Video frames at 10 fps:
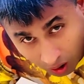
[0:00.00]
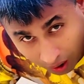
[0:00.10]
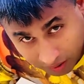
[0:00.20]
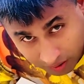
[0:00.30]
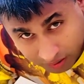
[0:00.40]

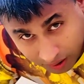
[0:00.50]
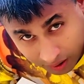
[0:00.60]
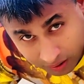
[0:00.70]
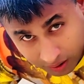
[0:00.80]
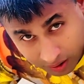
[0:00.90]

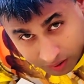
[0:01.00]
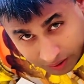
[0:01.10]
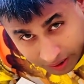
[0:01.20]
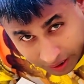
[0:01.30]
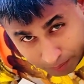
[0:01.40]
exercise is
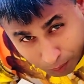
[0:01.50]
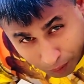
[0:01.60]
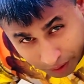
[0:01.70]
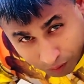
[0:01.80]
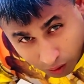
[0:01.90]
very
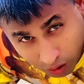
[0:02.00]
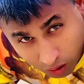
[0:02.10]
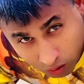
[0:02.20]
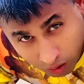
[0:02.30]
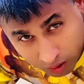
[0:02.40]
important for our
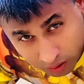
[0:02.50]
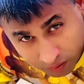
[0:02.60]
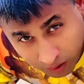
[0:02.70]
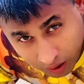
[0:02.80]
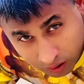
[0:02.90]

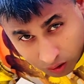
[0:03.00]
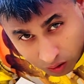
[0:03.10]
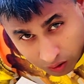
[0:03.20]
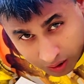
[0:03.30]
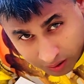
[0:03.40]
quadriceps and
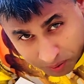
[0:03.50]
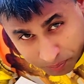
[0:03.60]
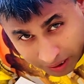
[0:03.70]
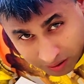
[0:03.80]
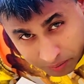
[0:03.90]
gluteus
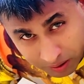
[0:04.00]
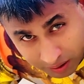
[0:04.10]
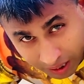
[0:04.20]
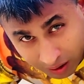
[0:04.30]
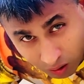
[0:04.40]
maximus
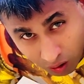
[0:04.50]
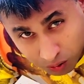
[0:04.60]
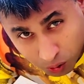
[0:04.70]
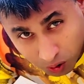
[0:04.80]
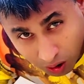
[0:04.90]
and
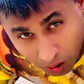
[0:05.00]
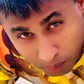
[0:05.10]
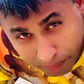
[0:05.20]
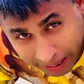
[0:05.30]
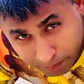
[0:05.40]
also our
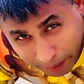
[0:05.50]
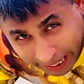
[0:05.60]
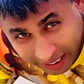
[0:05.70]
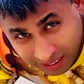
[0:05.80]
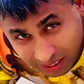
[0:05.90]
back
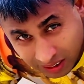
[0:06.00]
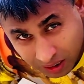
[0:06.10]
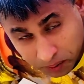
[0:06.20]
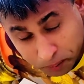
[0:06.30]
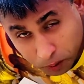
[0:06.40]
pain
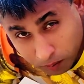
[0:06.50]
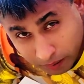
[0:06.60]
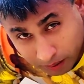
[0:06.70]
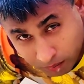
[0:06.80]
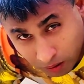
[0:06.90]

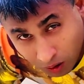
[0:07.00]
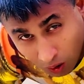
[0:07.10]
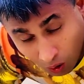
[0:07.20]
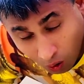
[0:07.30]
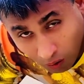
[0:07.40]
problem.
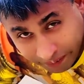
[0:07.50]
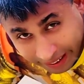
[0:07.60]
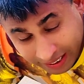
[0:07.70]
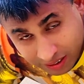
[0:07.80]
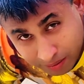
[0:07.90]
For
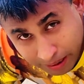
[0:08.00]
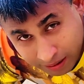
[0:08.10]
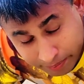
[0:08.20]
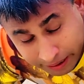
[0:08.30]
face the back